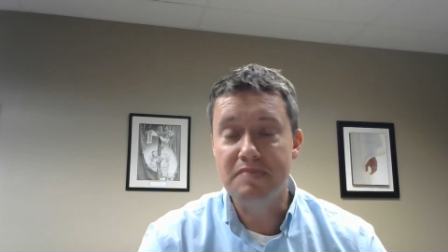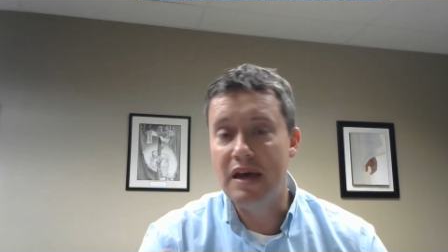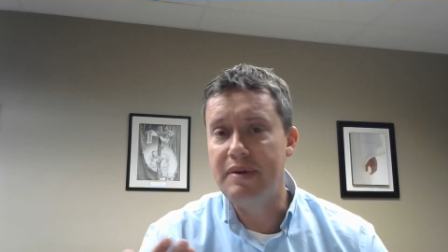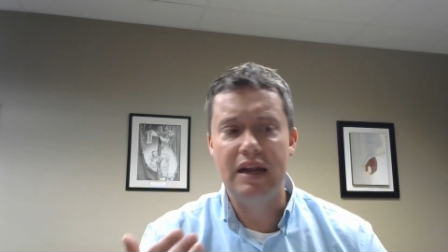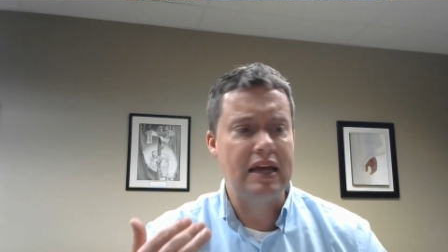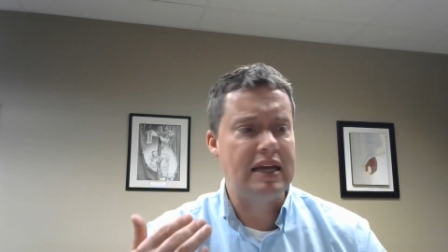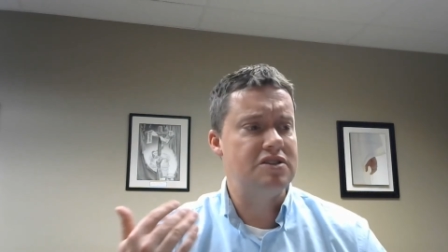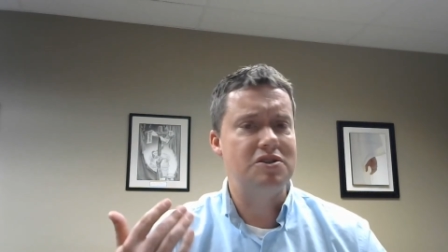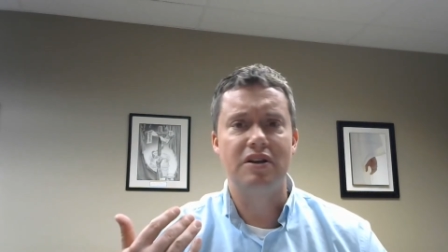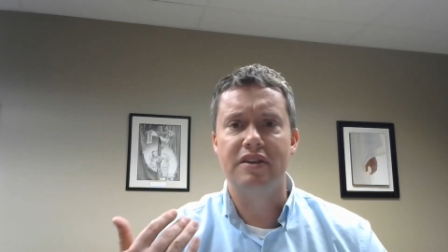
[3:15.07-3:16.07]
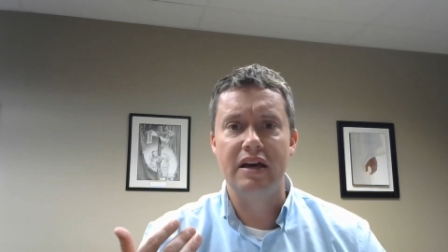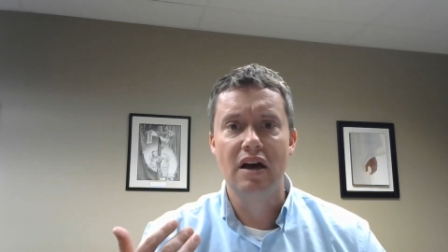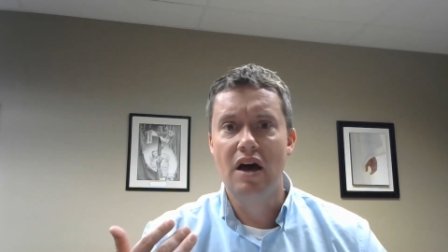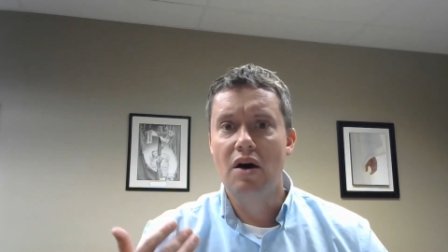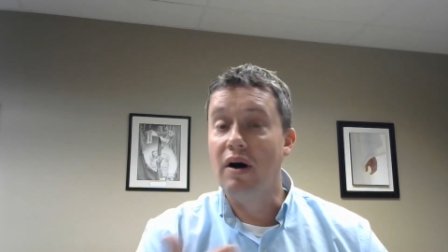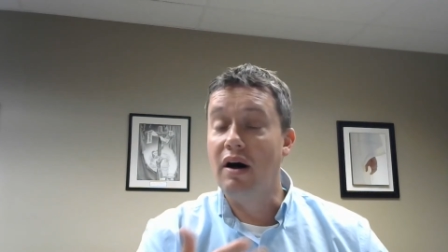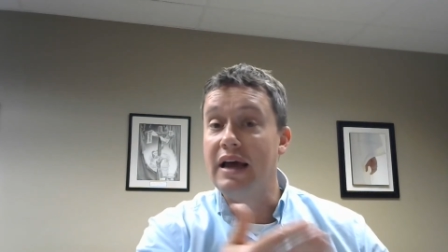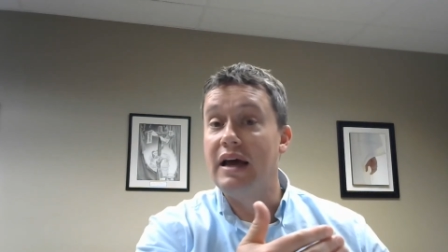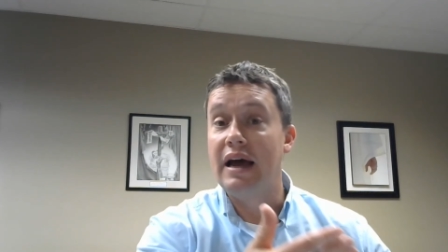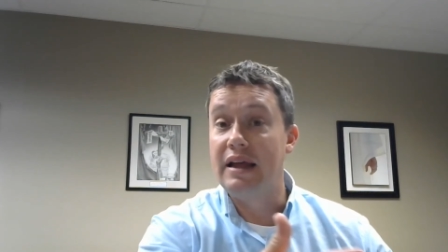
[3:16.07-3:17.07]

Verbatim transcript: Maybe it, gets you to think, well, I, I,